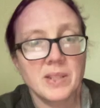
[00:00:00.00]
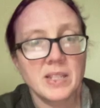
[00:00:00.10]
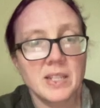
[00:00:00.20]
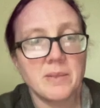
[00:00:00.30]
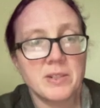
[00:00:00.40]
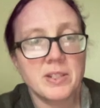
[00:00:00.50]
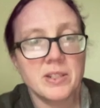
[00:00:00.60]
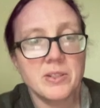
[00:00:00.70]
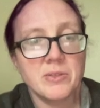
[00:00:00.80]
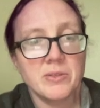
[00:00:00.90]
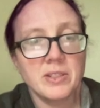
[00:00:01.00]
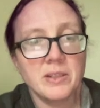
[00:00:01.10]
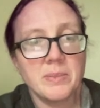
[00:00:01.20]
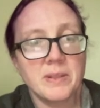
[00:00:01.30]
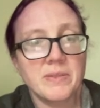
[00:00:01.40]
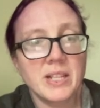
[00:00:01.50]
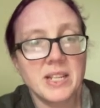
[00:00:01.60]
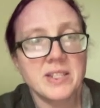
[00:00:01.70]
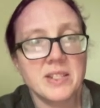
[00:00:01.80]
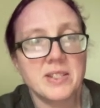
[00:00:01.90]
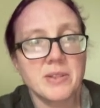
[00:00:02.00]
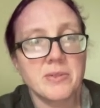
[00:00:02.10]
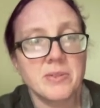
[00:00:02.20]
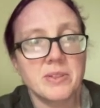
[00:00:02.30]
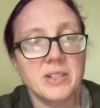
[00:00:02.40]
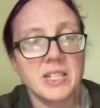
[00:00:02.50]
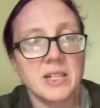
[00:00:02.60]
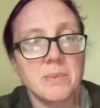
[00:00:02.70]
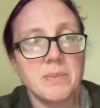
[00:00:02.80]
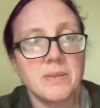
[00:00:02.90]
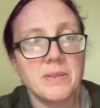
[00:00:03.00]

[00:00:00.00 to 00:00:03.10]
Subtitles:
And I'm just going to do a little bit of classic Sudoku to clean up.